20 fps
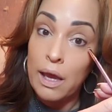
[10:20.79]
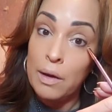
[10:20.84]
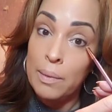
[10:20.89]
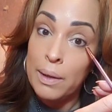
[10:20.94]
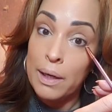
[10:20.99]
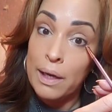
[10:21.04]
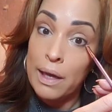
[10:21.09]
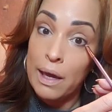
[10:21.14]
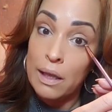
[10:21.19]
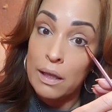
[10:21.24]
oh
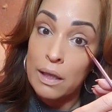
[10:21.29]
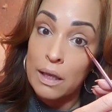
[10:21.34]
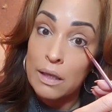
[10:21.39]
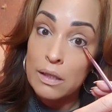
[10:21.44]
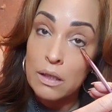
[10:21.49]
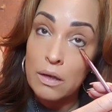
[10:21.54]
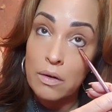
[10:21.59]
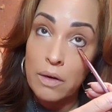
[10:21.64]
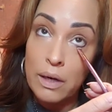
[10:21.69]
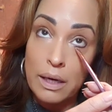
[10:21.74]
my God, that's
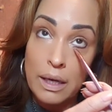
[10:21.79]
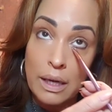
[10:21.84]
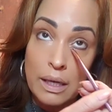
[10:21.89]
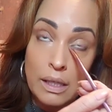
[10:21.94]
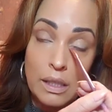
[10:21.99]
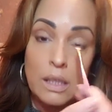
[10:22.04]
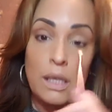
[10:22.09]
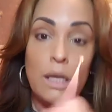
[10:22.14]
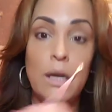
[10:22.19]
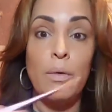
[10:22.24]
a great
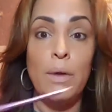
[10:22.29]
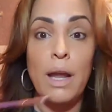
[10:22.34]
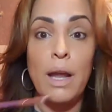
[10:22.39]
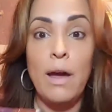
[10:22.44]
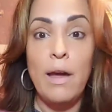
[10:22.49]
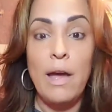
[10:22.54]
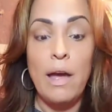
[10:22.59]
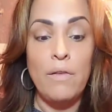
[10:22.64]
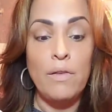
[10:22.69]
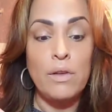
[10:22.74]
idea
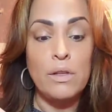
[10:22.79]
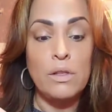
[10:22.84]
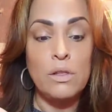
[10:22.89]
without having